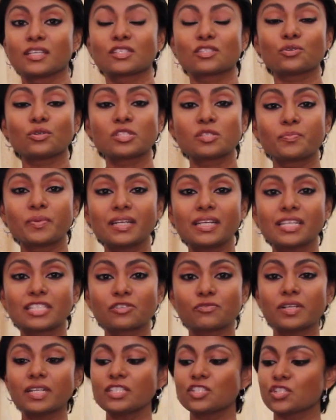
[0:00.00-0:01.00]
So it's been
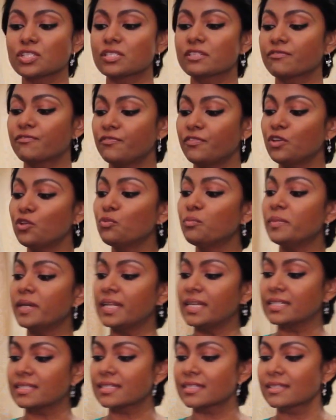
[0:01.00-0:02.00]
literally just a few
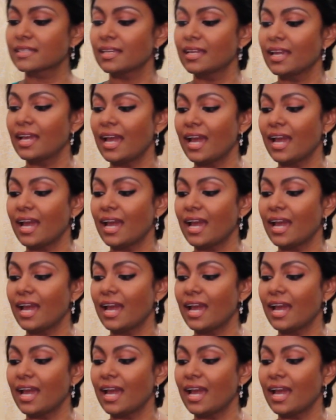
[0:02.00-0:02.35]
minutes.